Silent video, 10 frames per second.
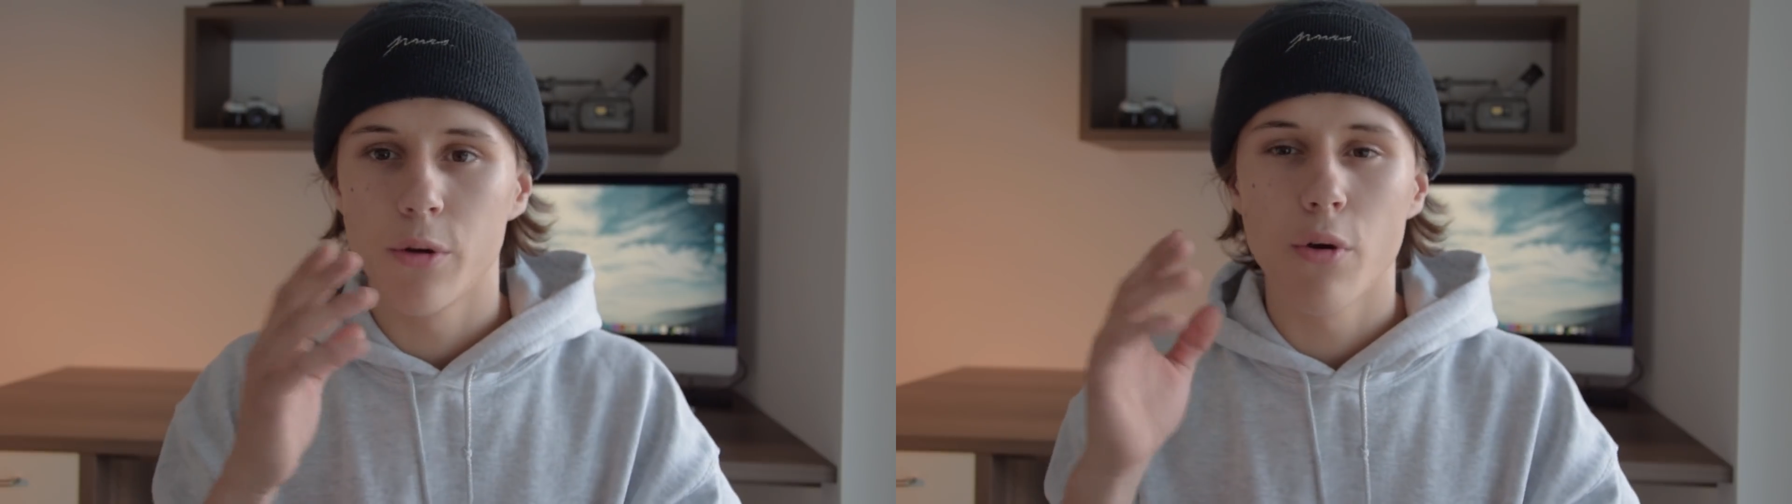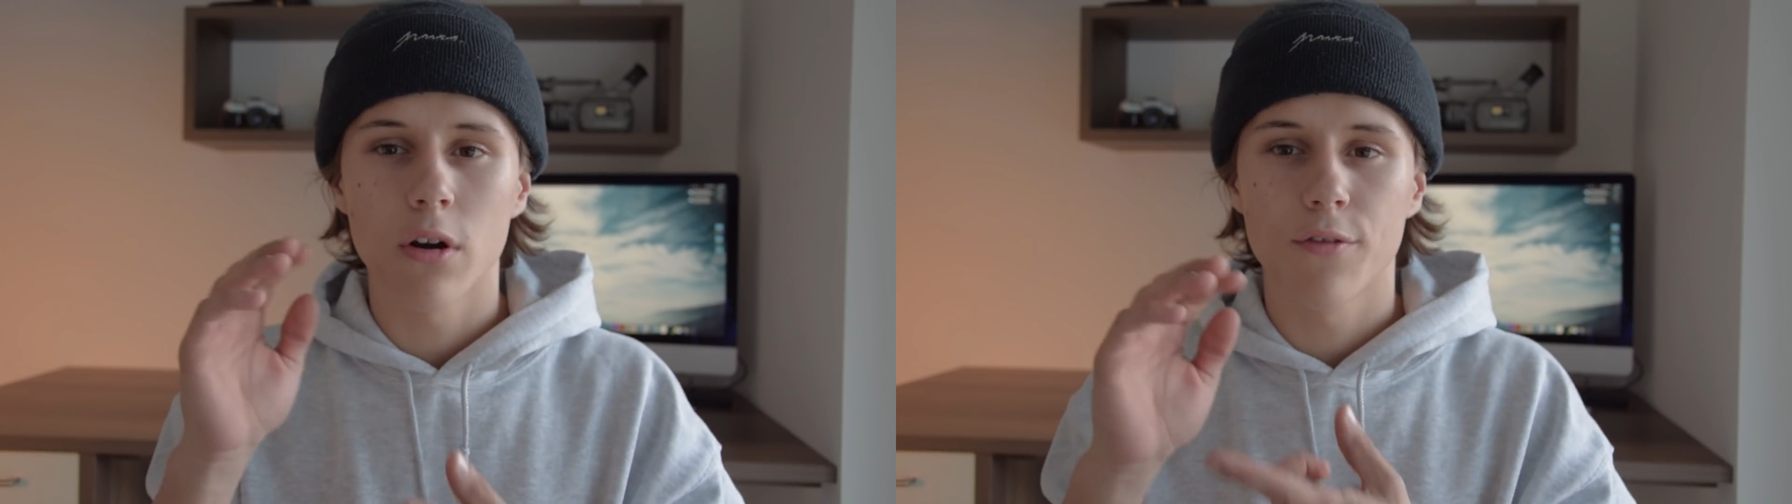
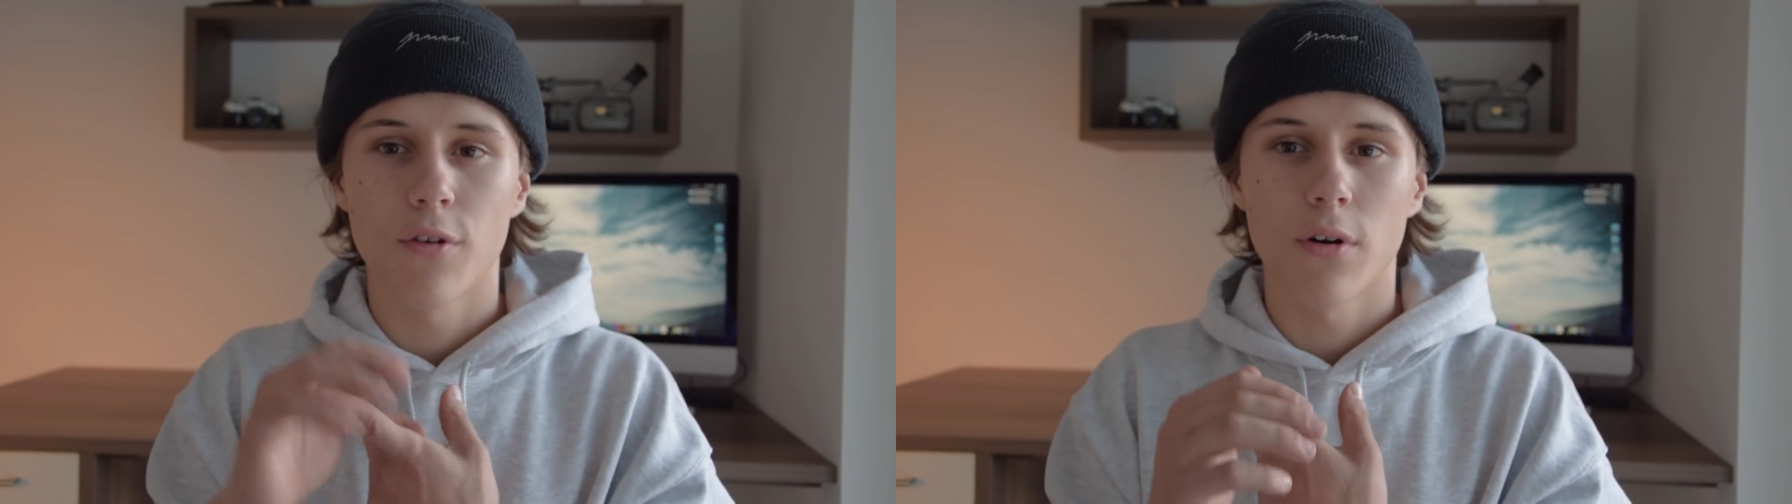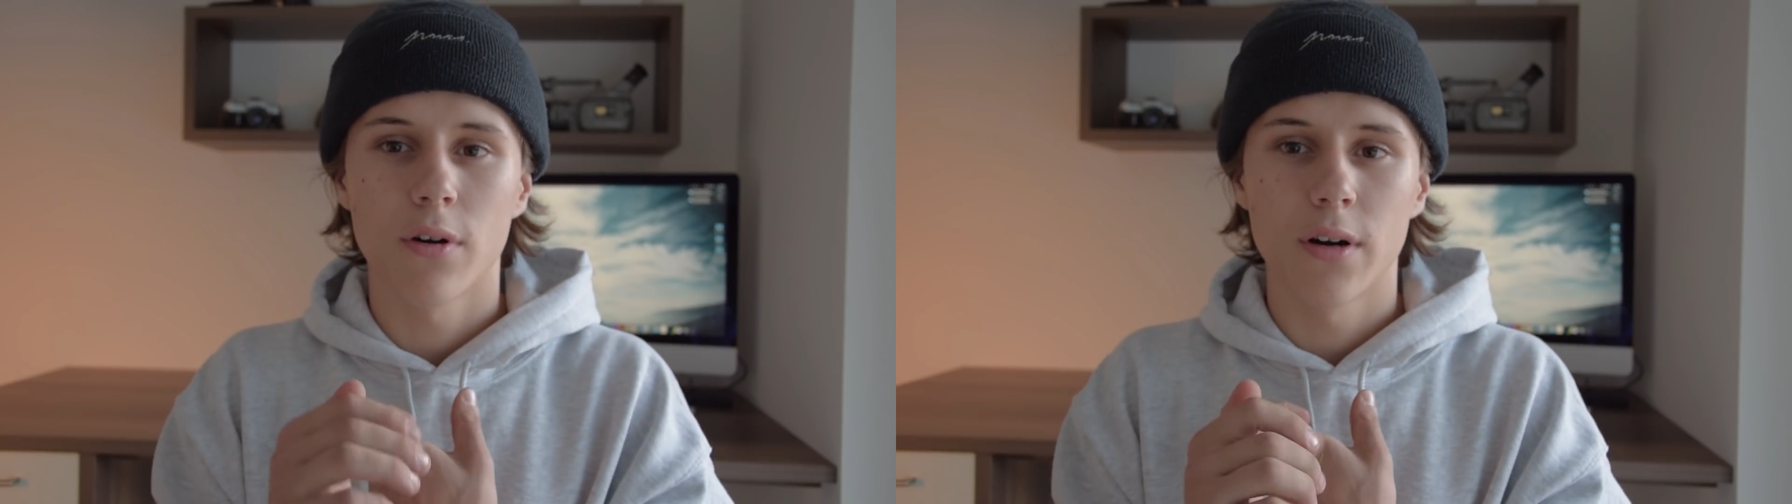work
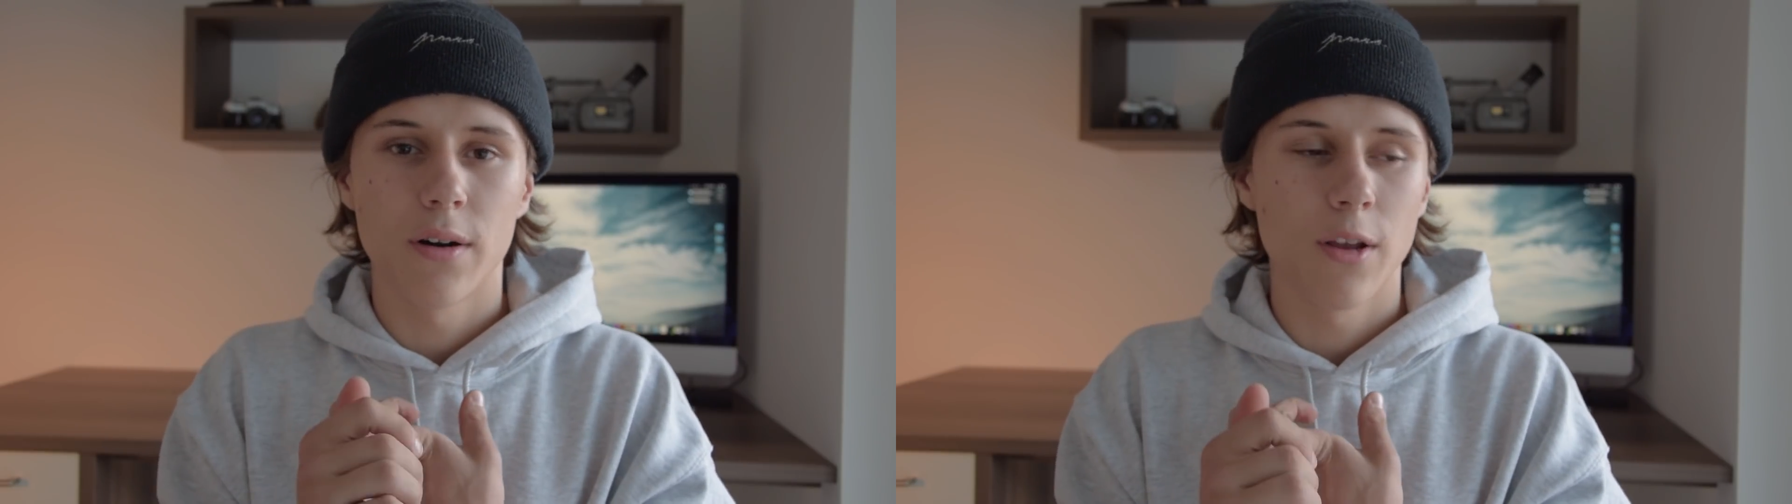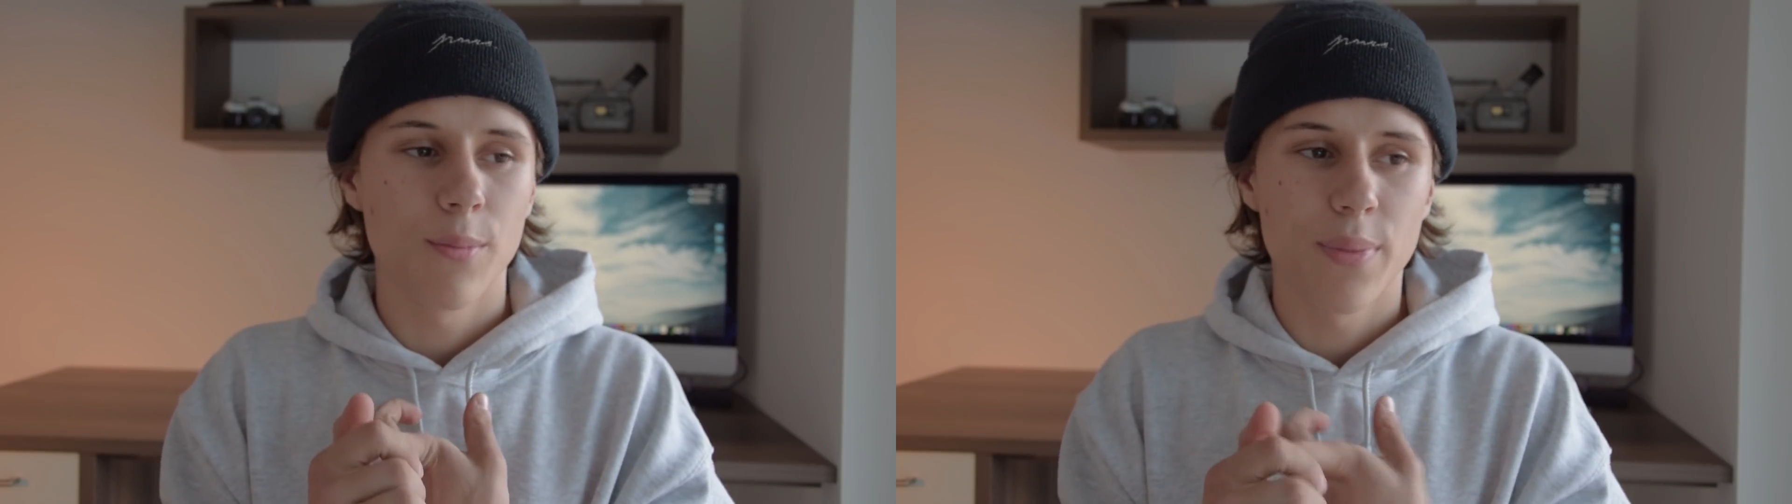for
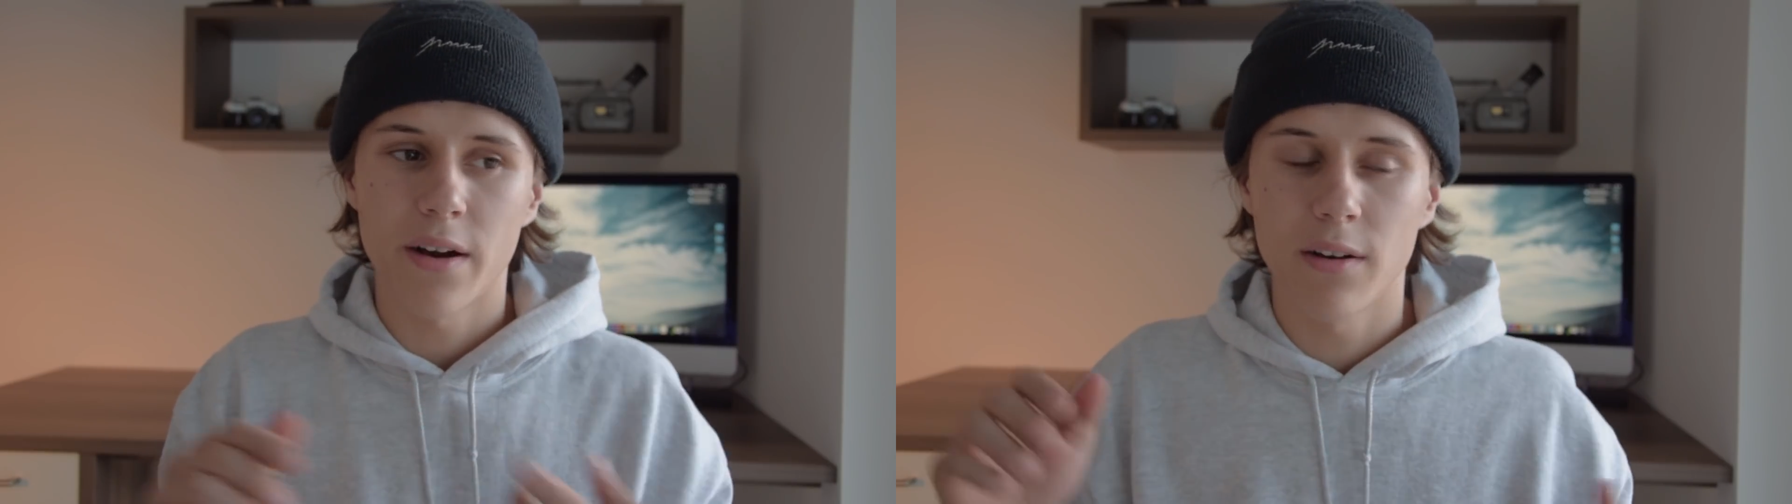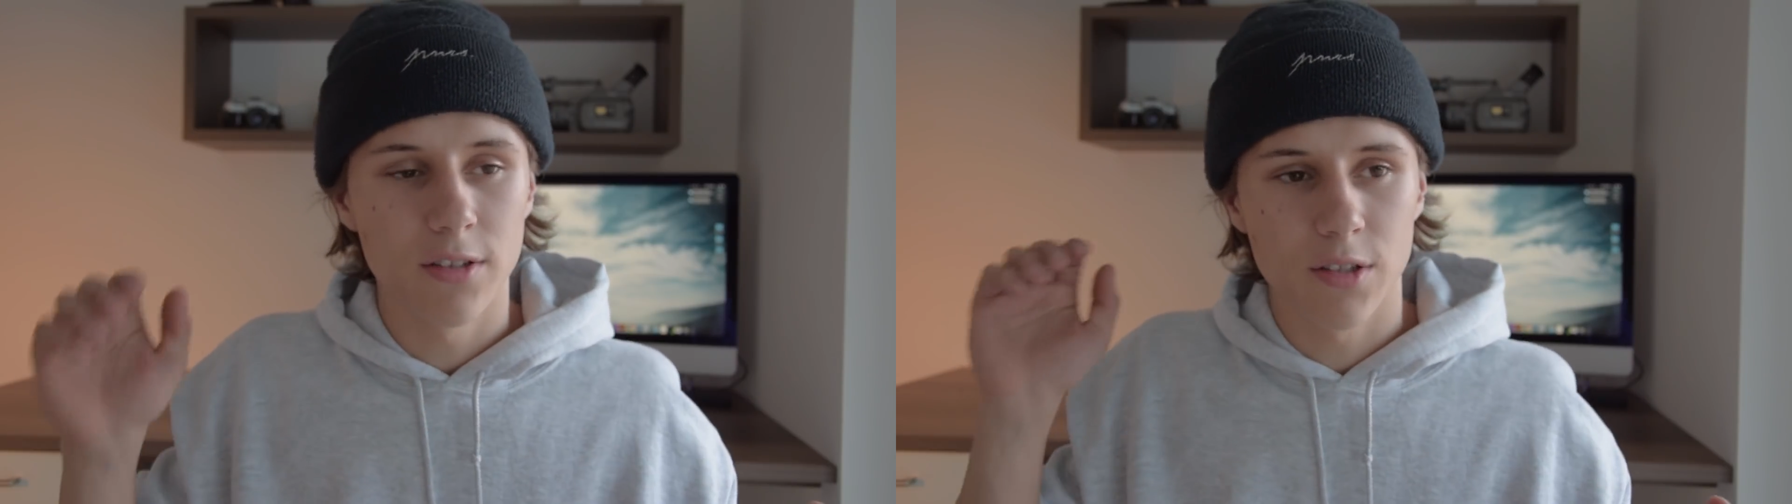your
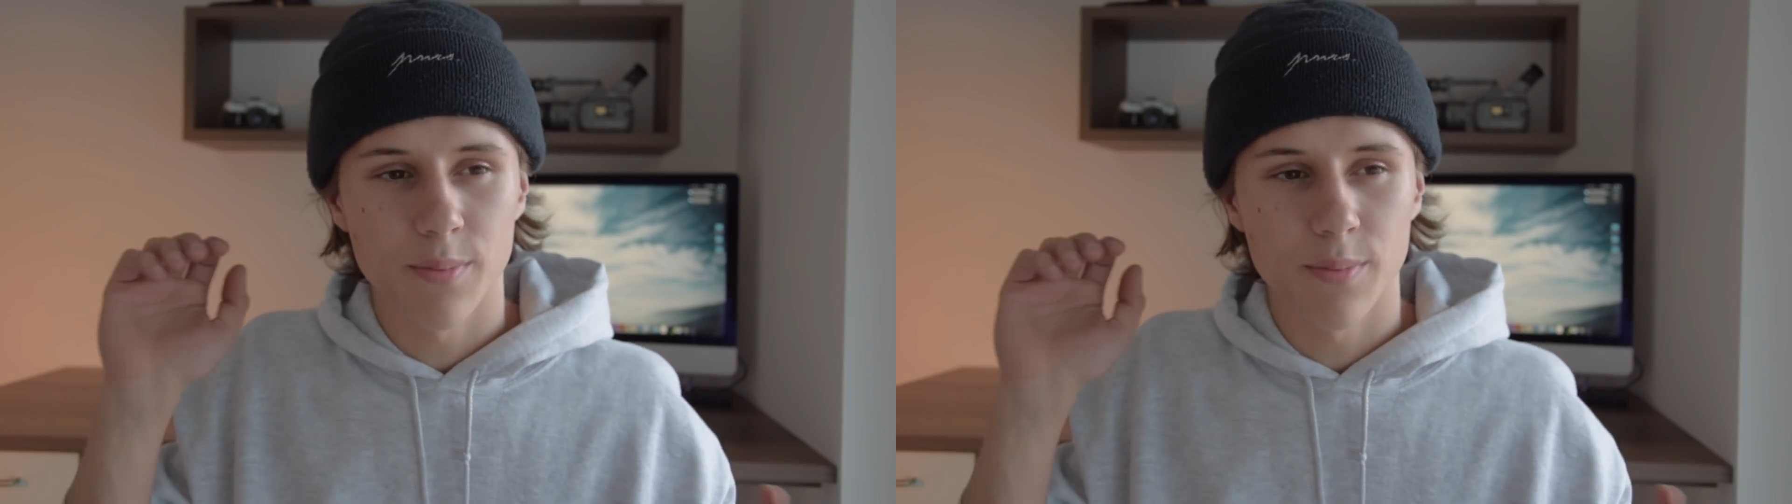parents,